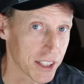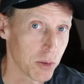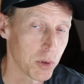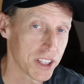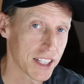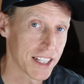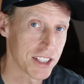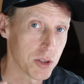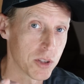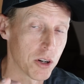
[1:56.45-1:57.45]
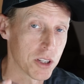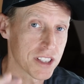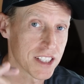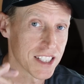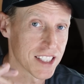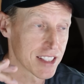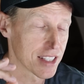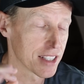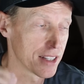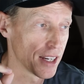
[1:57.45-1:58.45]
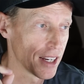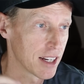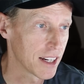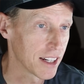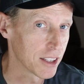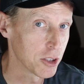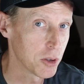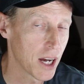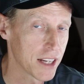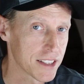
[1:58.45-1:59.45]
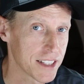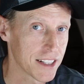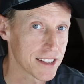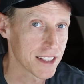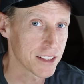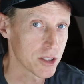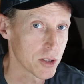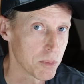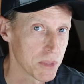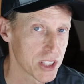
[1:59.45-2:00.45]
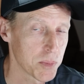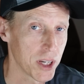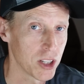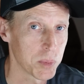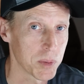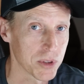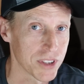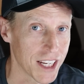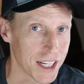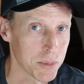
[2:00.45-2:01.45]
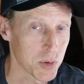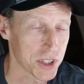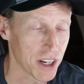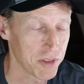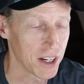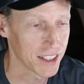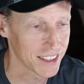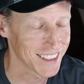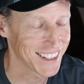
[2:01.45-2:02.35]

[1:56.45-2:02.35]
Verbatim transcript: Okay, one thing I do notice is uh, Lue has a tendency to misspell people's names, which I found